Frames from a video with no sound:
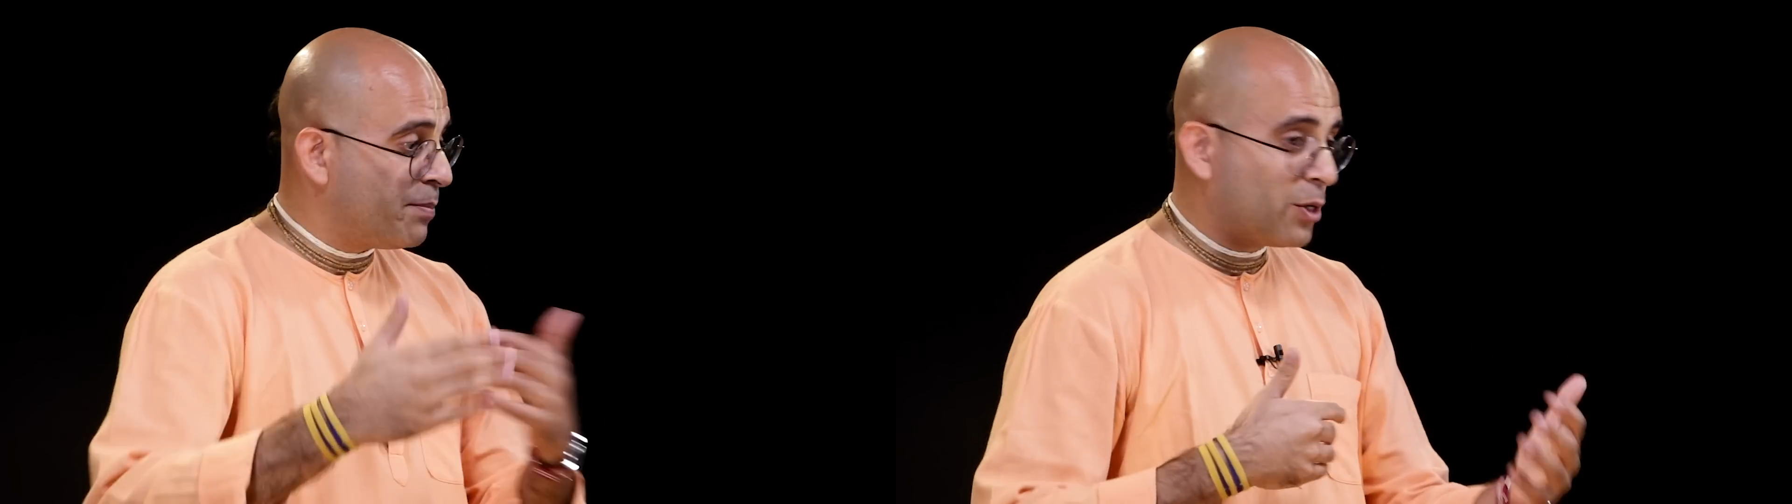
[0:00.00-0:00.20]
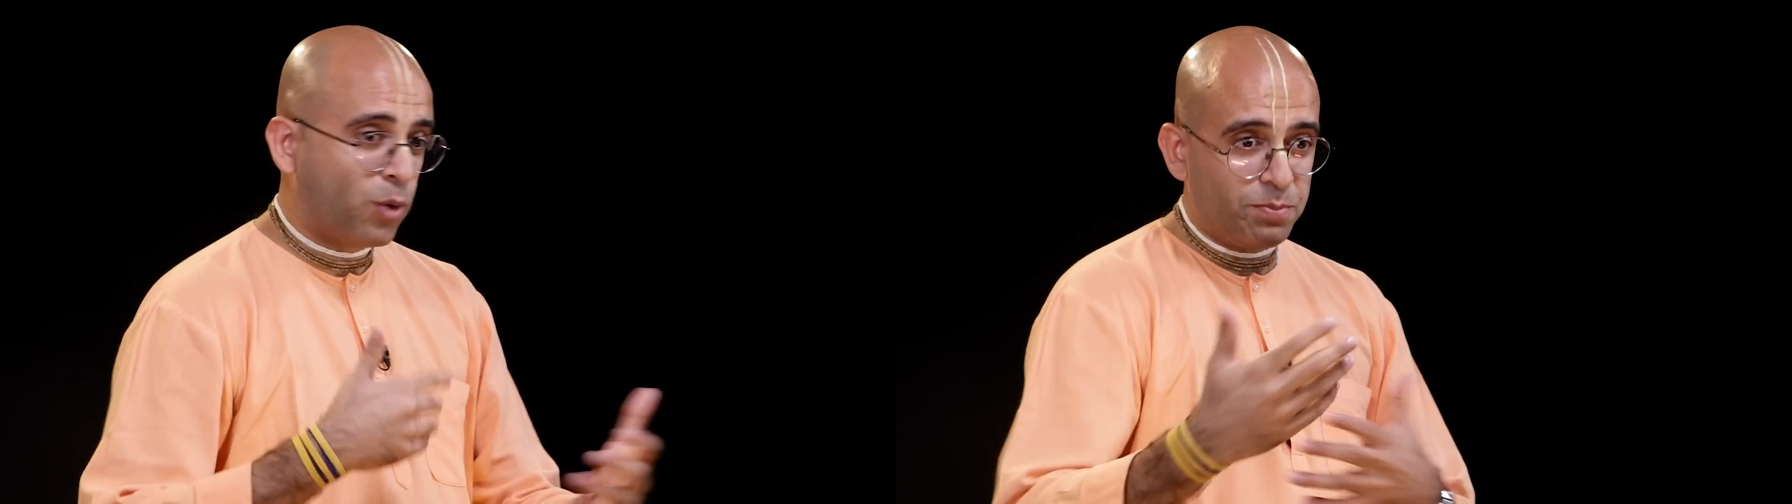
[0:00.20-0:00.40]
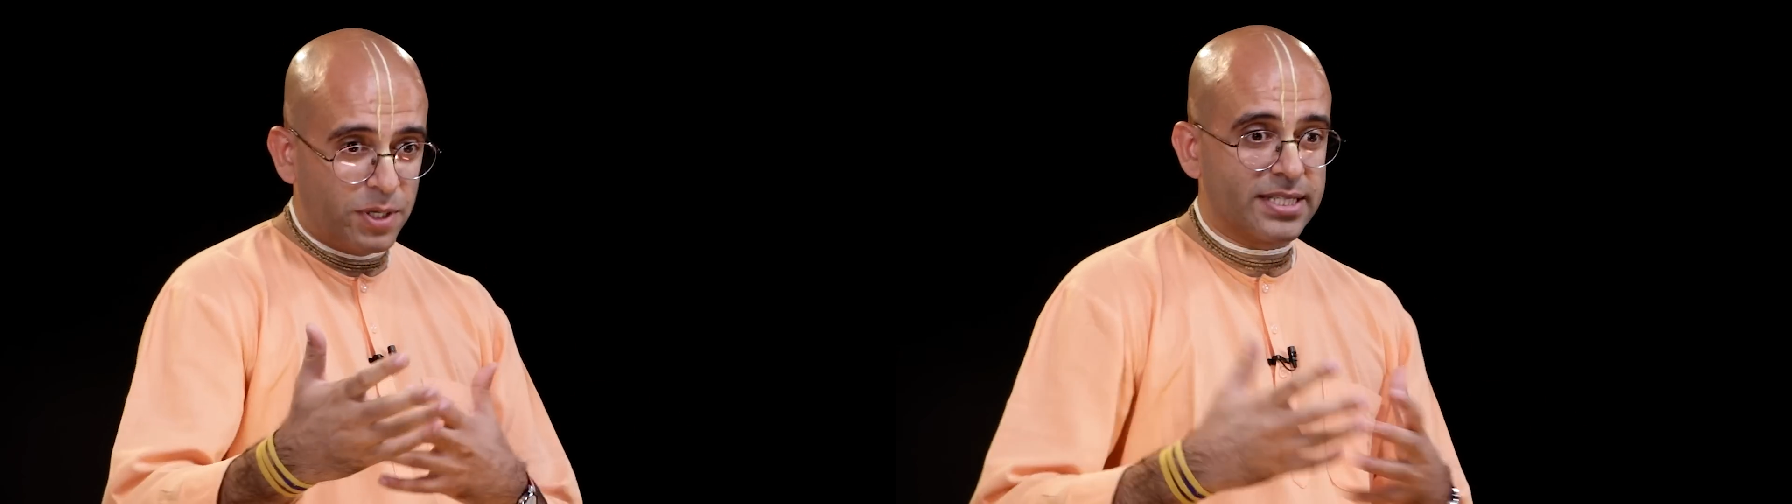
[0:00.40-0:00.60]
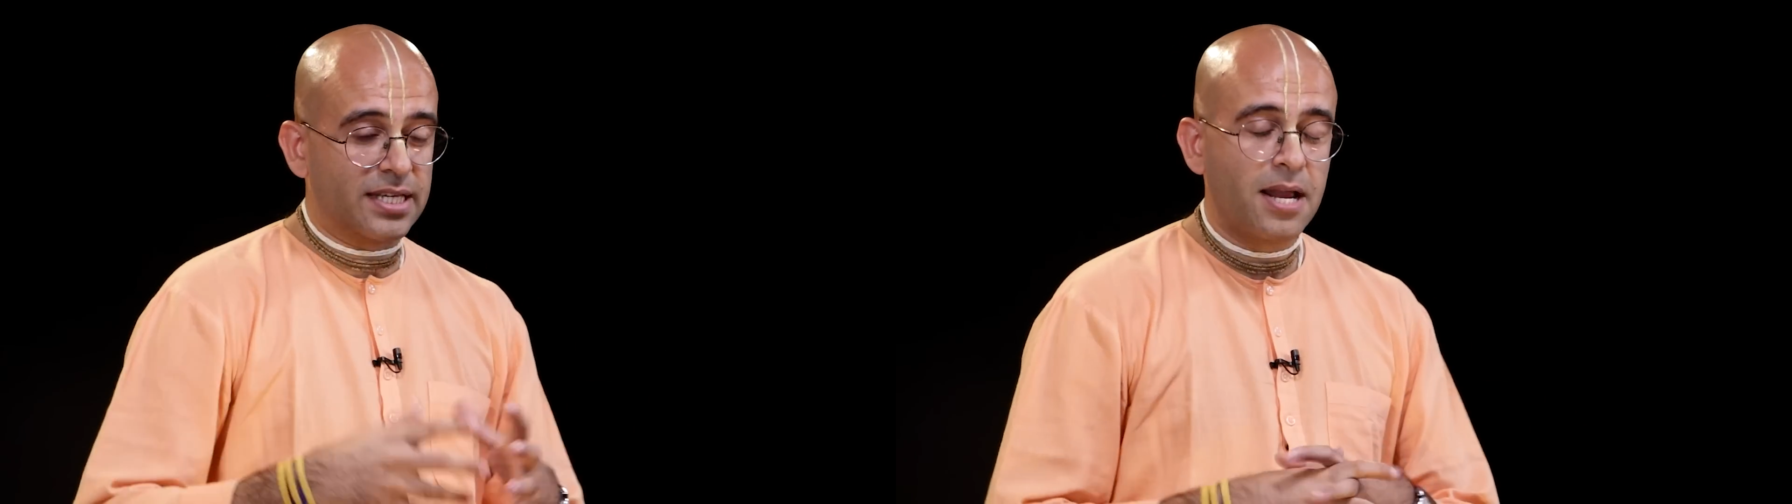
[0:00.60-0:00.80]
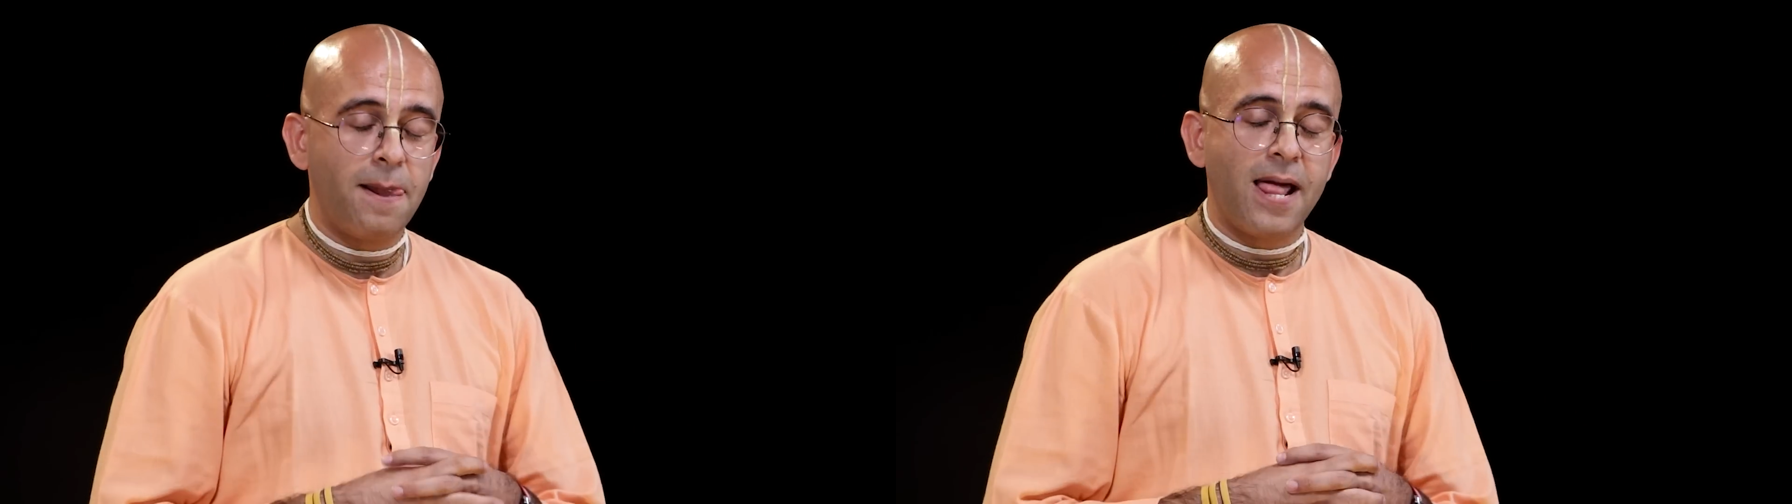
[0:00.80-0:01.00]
met one person,